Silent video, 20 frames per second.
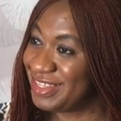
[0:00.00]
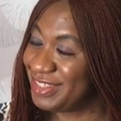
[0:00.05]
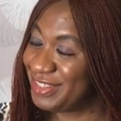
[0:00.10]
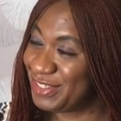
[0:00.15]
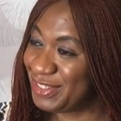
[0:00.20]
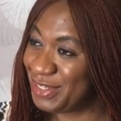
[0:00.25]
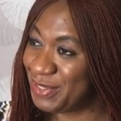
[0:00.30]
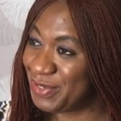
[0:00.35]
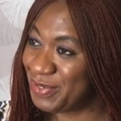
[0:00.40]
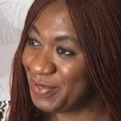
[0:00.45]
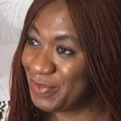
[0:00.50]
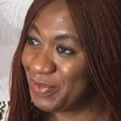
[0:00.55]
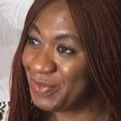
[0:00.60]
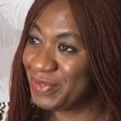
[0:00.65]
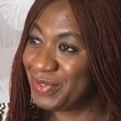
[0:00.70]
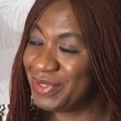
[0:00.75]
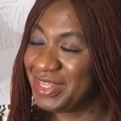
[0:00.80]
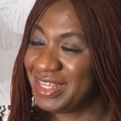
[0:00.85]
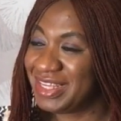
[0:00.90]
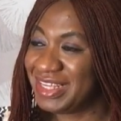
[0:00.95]
to
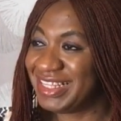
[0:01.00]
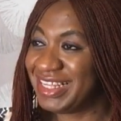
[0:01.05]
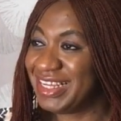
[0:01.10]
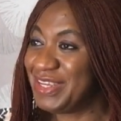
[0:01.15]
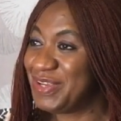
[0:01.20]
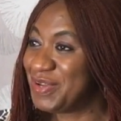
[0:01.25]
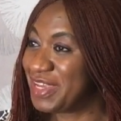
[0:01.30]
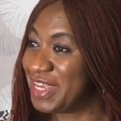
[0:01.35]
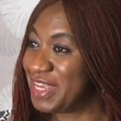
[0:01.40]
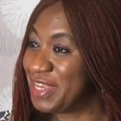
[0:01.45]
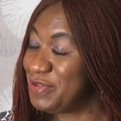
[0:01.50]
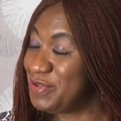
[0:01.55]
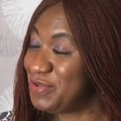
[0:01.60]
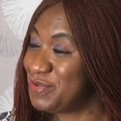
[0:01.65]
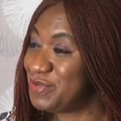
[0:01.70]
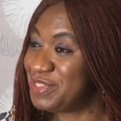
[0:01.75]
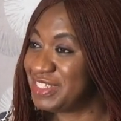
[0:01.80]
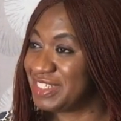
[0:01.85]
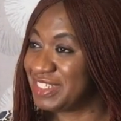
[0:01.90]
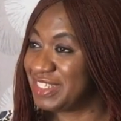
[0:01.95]
you that you can
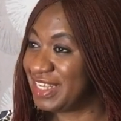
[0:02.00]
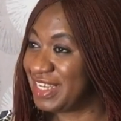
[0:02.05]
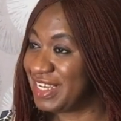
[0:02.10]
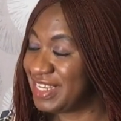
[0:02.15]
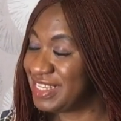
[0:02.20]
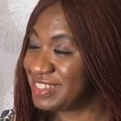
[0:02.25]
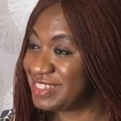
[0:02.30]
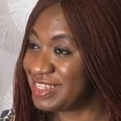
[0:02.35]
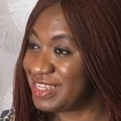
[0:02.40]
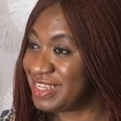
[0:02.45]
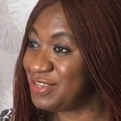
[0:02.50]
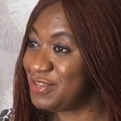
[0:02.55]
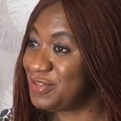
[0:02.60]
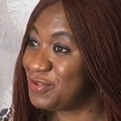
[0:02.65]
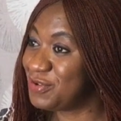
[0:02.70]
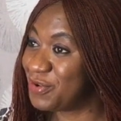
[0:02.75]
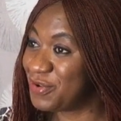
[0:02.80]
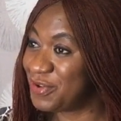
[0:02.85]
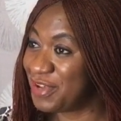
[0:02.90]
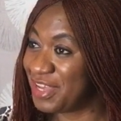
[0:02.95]
utilize in
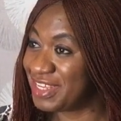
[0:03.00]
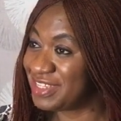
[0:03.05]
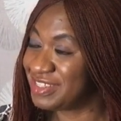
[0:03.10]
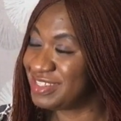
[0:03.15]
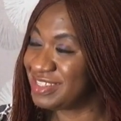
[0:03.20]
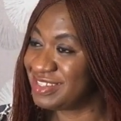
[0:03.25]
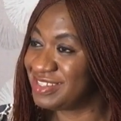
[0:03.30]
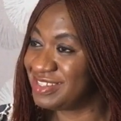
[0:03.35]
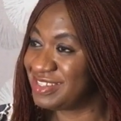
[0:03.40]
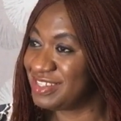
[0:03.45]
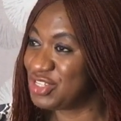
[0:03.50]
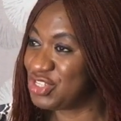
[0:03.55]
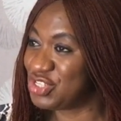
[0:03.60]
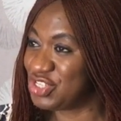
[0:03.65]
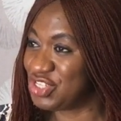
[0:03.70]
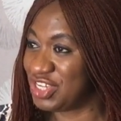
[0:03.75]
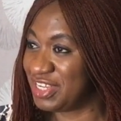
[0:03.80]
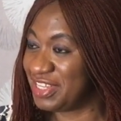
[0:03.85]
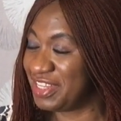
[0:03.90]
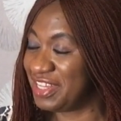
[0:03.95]
your existing
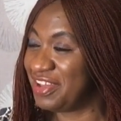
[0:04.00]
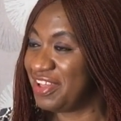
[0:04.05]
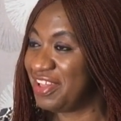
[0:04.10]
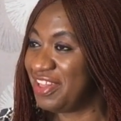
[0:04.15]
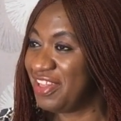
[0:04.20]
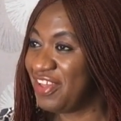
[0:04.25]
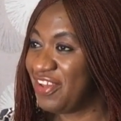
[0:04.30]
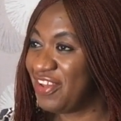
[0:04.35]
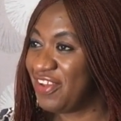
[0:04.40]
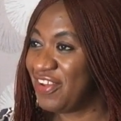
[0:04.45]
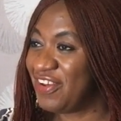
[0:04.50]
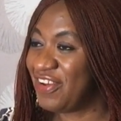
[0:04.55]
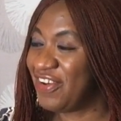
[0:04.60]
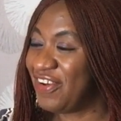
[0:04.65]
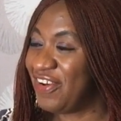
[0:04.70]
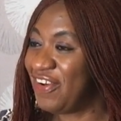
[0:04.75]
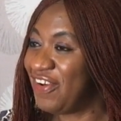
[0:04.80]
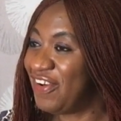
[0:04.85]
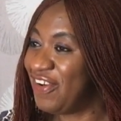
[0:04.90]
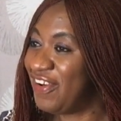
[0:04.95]
channel,
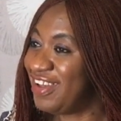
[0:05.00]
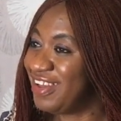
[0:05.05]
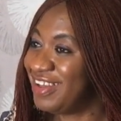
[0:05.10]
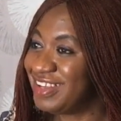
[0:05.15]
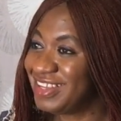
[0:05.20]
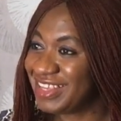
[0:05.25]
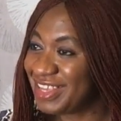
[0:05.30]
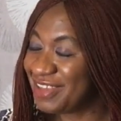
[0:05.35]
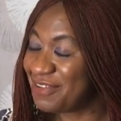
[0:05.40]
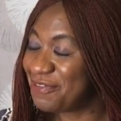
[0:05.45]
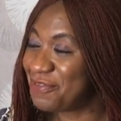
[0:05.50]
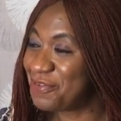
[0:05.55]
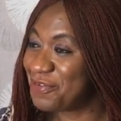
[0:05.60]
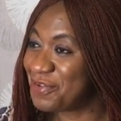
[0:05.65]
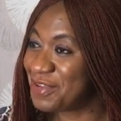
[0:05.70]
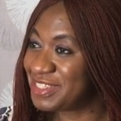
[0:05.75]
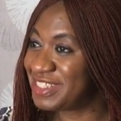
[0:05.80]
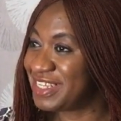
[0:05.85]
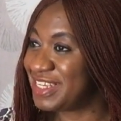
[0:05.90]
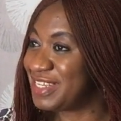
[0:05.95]
or if
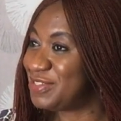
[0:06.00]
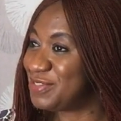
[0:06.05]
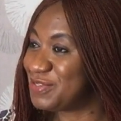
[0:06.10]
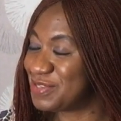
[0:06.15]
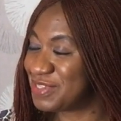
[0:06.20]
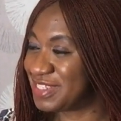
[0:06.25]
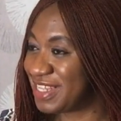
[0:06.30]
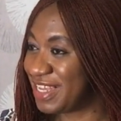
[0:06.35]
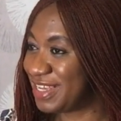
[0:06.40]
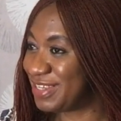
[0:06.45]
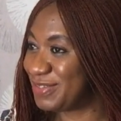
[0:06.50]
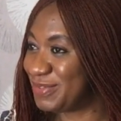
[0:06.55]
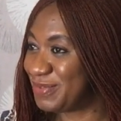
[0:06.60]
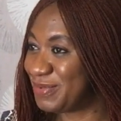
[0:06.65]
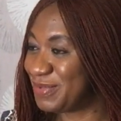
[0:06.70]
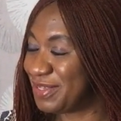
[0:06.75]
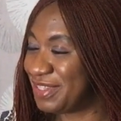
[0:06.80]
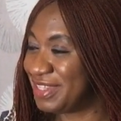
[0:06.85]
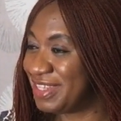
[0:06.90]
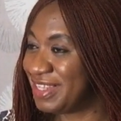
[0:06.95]
you intend to start
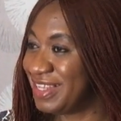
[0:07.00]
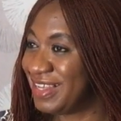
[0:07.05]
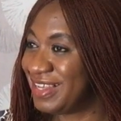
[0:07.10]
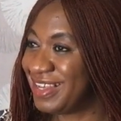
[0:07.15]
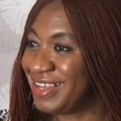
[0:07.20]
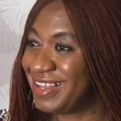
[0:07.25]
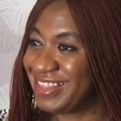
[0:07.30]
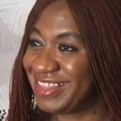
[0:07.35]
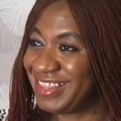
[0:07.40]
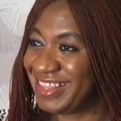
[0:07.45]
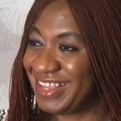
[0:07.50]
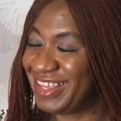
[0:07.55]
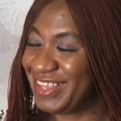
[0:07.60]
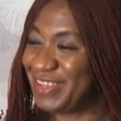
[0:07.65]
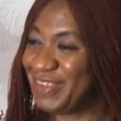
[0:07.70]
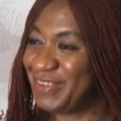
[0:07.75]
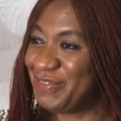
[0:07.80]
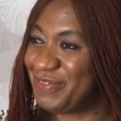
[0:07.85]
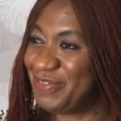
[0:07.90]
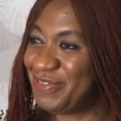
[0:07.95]
one.
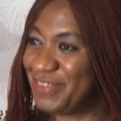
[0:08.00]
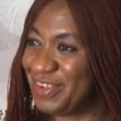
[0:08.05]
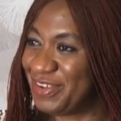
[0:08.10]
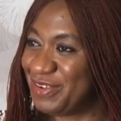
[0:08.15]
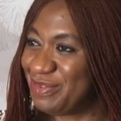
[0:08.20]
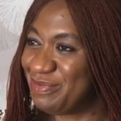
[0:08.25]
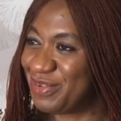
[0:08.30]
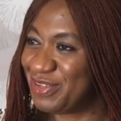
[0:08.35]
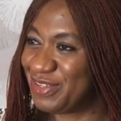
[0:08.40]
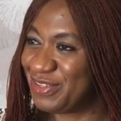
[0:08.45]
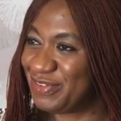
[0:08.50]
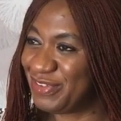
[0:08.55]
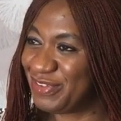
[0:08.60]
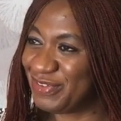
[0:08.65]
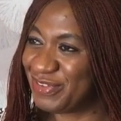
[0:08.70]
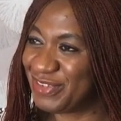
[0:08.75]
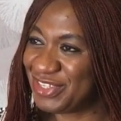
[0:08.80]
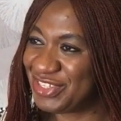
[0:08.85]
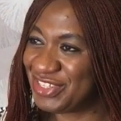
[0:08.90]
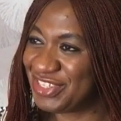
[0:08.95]
Thank you very much for
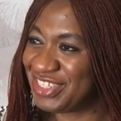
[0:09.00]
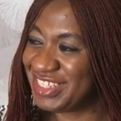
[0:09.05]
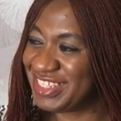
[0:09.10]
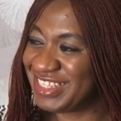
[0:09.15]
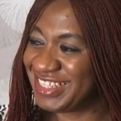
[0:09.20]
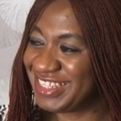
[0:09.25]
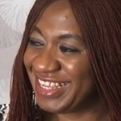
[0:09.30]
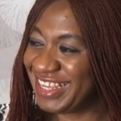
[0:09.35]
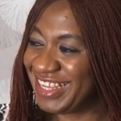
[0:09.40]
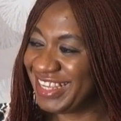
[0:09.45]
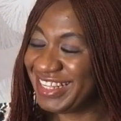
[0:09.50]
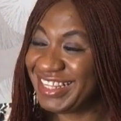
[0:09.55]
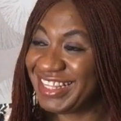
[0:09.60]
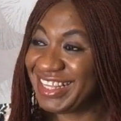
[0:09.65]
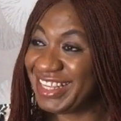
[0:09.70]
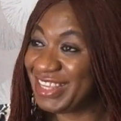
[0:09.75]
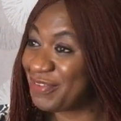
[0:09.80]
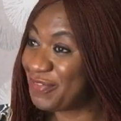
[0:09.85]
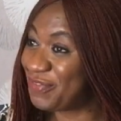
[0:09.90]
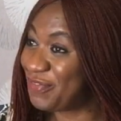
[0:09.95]
watching, and
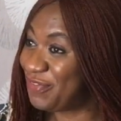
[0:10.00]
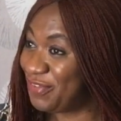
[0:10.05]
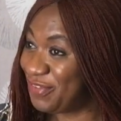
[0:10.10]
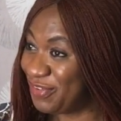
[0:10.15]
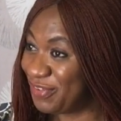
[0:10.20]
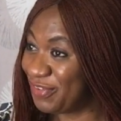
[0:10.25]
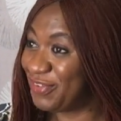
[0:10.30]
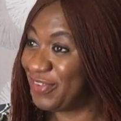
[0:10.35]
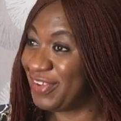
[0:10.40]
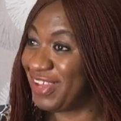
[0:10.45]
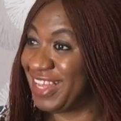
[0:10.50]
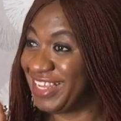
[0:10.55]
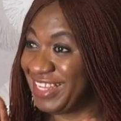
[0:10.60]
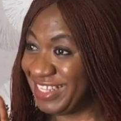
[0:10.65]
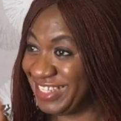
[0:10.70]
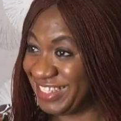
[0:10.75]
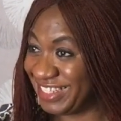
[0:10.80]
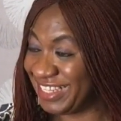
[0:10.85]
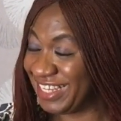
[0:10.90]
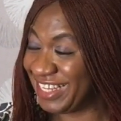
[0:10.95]
if you
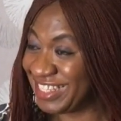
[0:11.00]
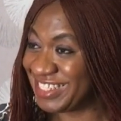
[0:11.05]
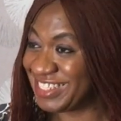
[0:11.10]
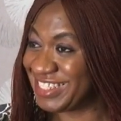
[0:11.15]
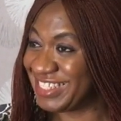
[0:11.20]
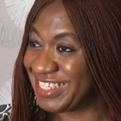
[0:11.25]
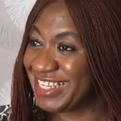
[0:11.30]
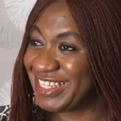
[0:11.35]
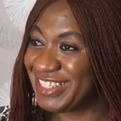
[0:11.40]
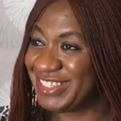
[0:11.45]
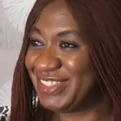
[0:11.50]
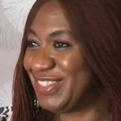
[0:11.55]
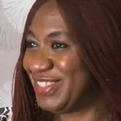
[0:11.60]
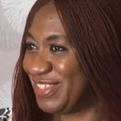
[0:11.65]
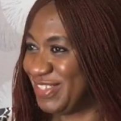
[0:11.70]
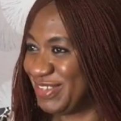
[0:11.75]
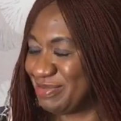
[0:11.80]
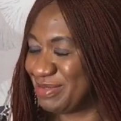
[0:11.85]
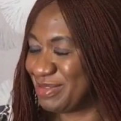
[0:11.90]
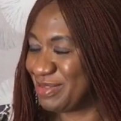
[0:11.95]
are yet to
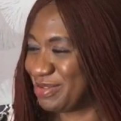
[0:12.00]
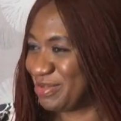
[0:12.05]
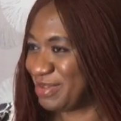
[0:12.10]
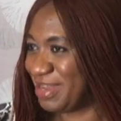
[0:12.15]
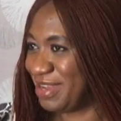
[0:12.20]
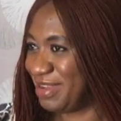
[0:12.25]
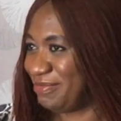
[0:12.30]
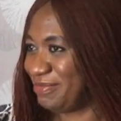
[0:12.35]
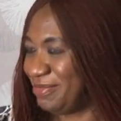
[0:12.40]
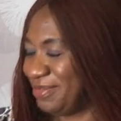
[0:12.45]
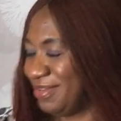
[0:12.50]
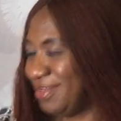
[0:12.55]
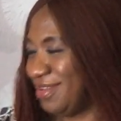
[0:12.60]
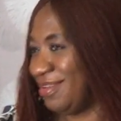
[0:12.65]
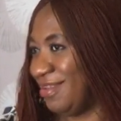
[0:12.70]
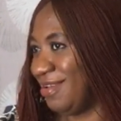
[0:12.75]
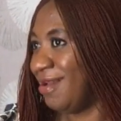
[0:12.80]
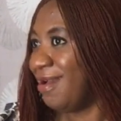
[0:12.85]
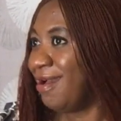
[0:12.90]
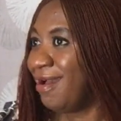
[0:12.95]
subscribe,
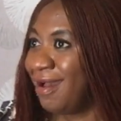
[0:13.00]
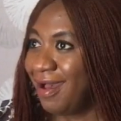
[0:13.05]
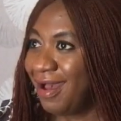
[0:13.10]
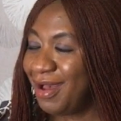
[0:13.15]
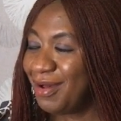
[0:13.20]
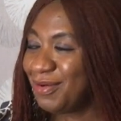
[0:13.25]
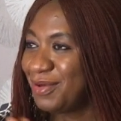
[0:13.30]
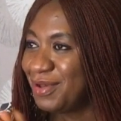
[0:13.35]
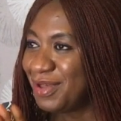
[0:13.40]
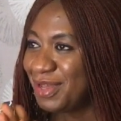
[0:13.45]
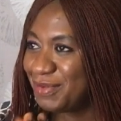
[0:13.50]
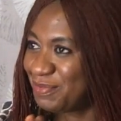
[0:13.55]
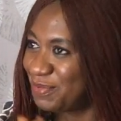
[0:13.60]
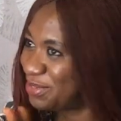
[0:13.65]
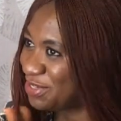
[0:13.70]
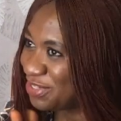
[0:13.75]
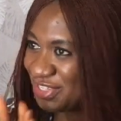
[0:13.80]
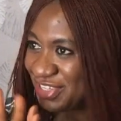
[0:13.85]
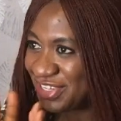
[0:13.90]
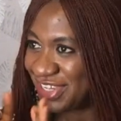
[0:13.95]
I will
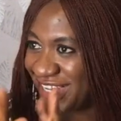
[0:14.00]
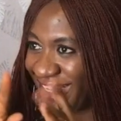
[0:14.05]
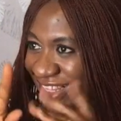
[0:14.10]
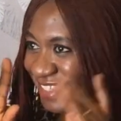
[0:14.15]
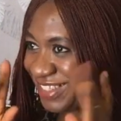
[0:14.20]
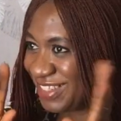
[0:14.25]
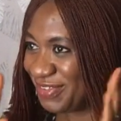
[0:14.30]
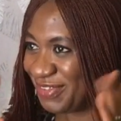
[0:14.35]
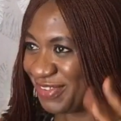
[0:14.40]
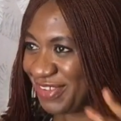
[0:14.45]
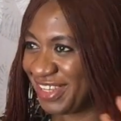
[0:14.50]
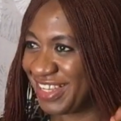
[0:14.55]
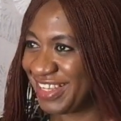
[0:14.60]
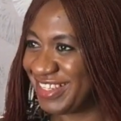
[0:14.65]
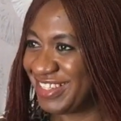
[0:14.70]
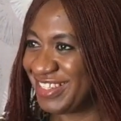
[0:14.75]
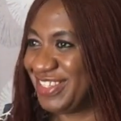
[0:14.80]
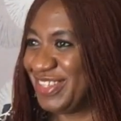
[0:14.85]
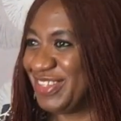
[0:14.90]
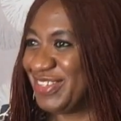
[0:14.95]
appreciate if you
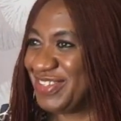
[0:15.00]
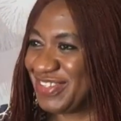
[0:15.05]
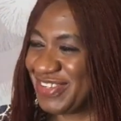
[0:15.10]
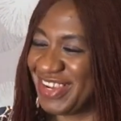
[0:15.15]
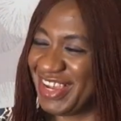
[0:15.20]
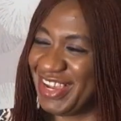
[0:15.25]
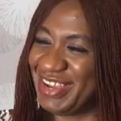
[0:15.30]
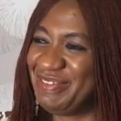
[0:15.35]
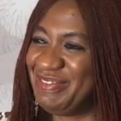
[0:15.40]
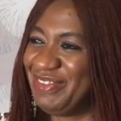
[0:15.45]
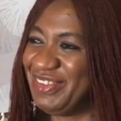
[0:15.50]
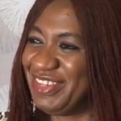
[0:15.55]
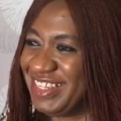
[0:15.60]
can subscribe.